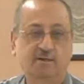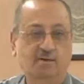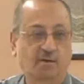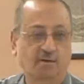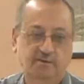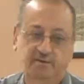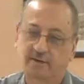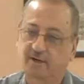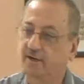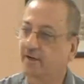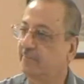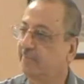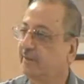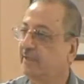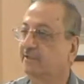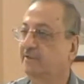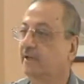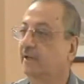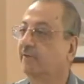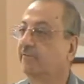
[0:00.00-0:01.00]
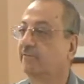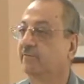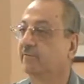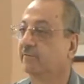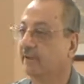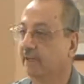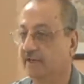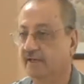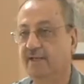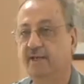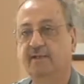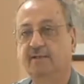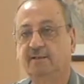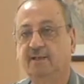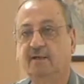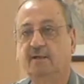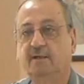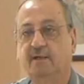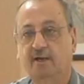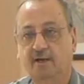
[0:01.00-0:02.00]
or third page of any
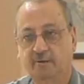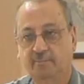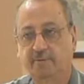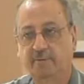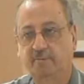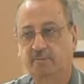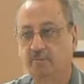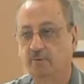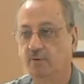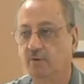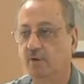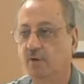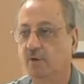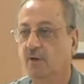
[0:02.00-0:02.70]
other Arabic book,